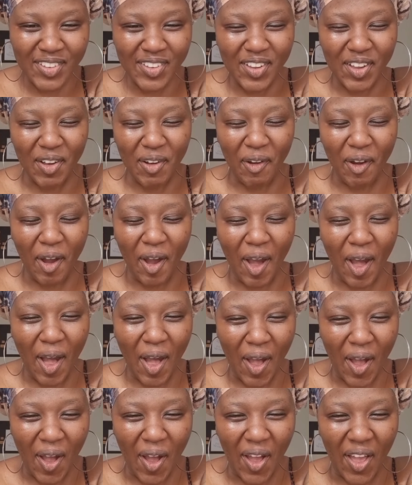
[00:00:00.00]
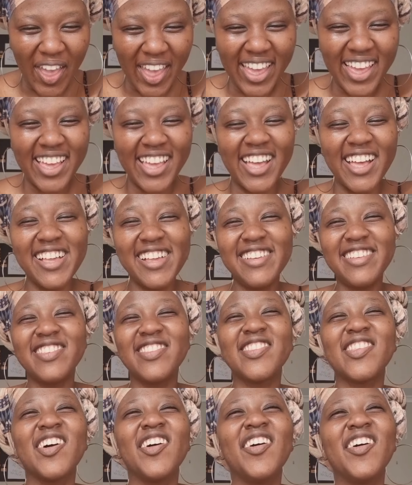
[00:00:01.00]
Okay.
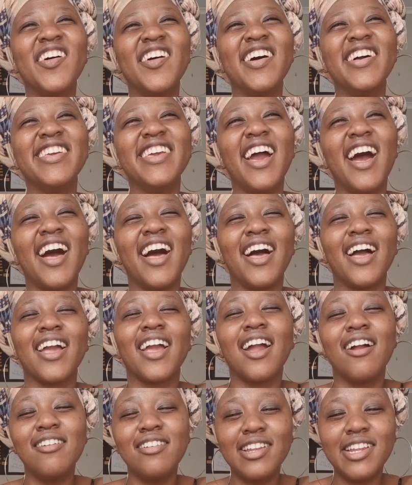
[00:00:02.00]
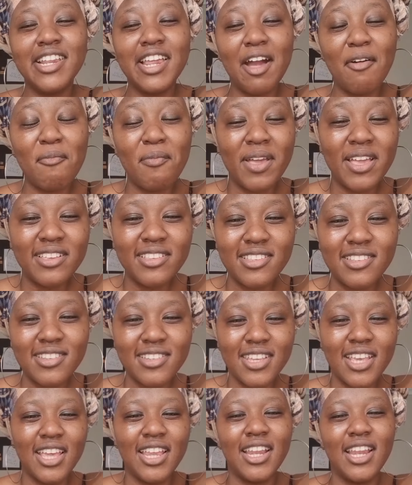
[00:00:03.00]
So yeah, currently I'm based
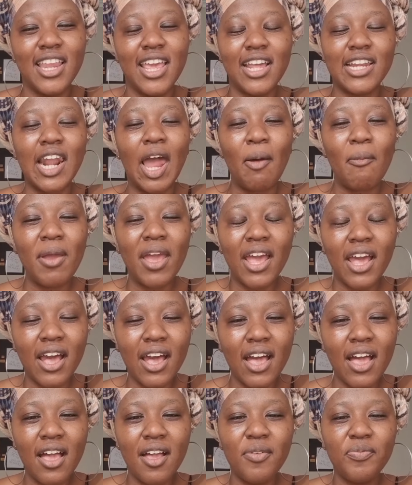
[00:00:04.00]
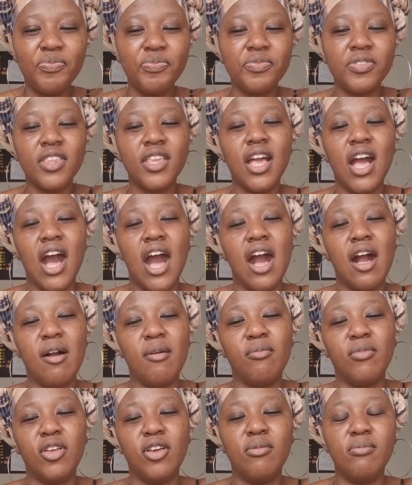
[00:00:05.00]
in Ikabeja.
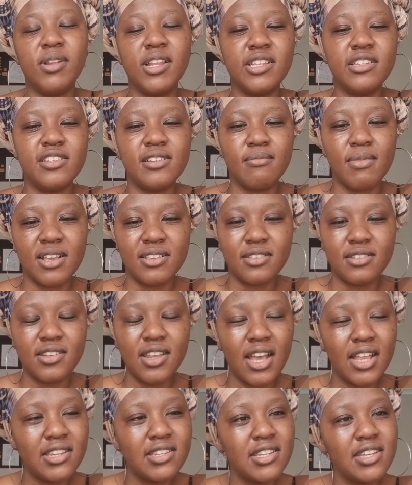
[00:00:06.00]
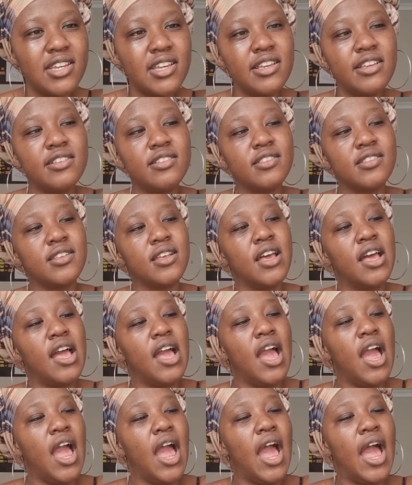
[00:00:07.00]
I'm completing my studies,
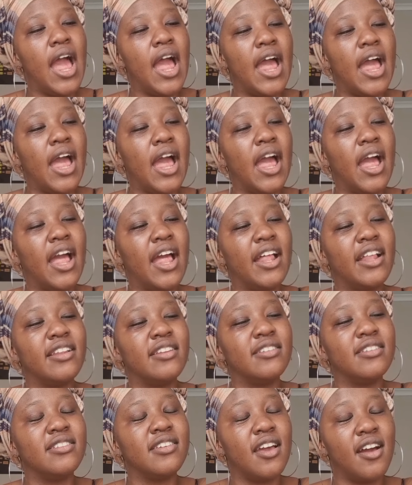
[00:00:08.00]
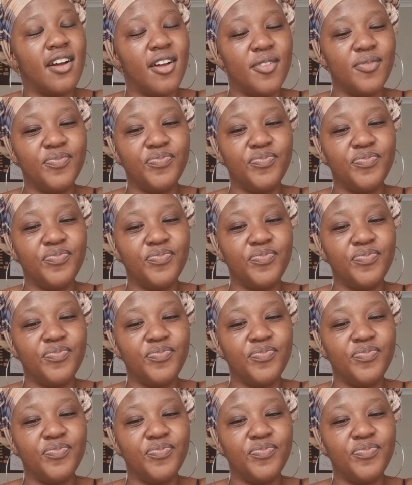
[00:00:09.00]
and yeah.